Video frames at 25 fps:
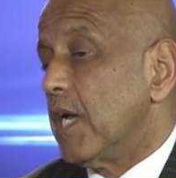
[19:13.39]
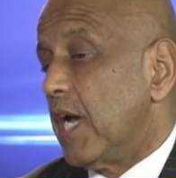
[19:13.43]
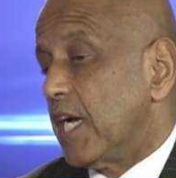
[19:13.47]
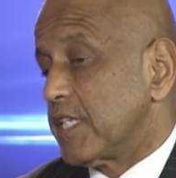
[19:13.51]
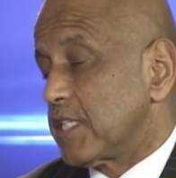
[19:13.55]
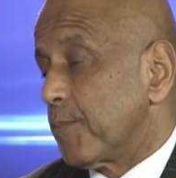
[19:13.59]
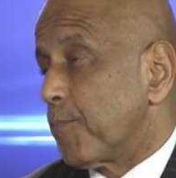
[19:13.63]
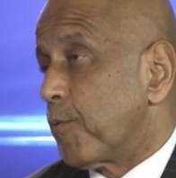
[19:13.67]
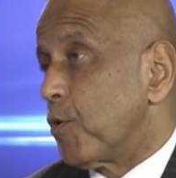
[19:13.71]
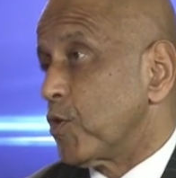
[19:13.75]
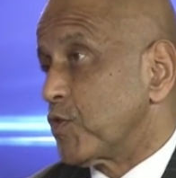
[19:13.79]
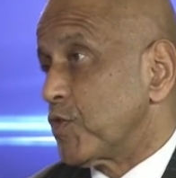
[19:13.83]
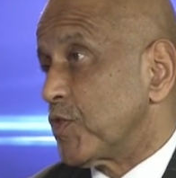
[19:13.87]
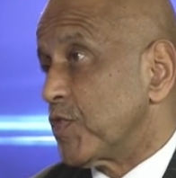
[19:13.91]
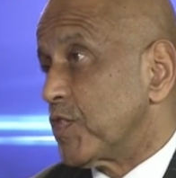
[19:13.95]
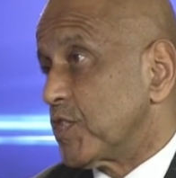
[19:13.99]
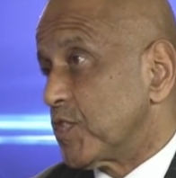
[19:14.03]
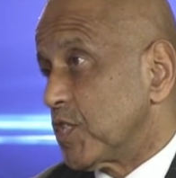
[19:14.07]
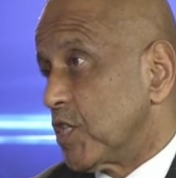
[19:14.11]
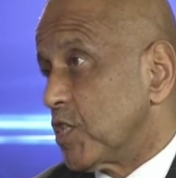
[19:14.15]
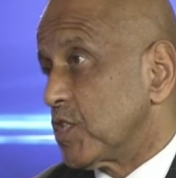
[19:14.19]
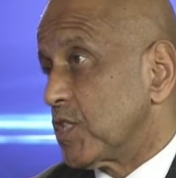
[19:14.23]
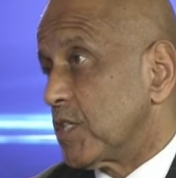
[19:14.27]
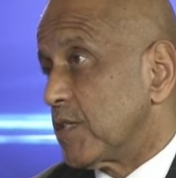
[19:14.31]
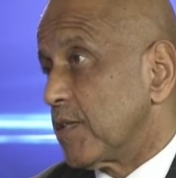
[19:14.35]
that's a personal
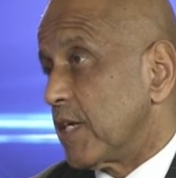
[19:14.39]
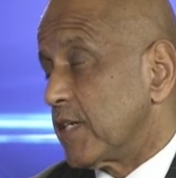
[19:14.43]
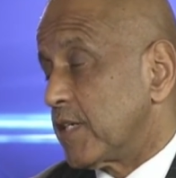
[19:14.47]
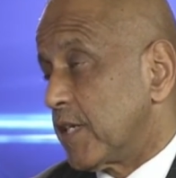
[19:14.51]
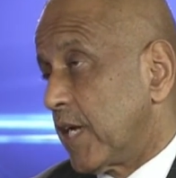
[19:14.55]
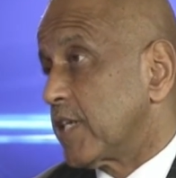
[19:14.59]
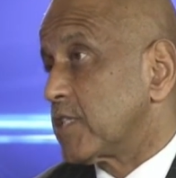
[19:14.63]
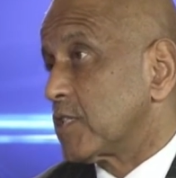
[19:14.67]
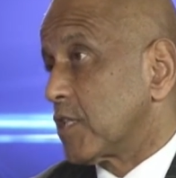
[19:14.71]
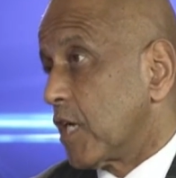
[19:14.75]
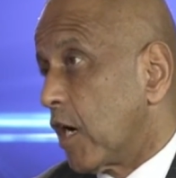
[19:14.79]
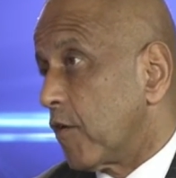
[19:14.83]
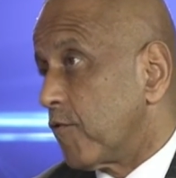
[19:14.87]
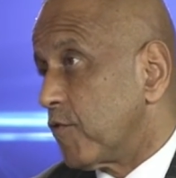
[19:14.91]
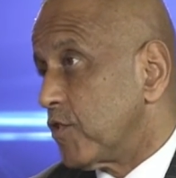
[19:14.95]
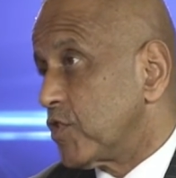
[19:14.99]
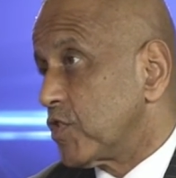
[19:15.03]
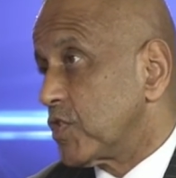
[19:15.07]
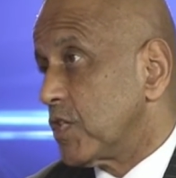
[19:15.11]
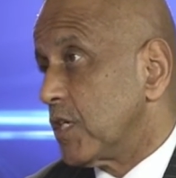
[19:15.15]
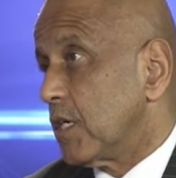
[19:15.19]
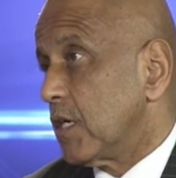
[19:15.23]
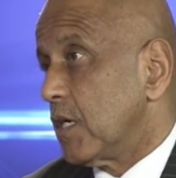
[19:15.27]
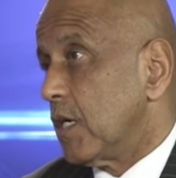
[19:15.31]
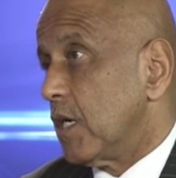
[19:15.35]
decision that takes
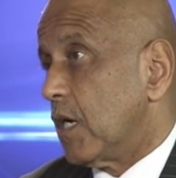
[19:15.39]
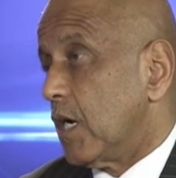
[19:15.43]
courage.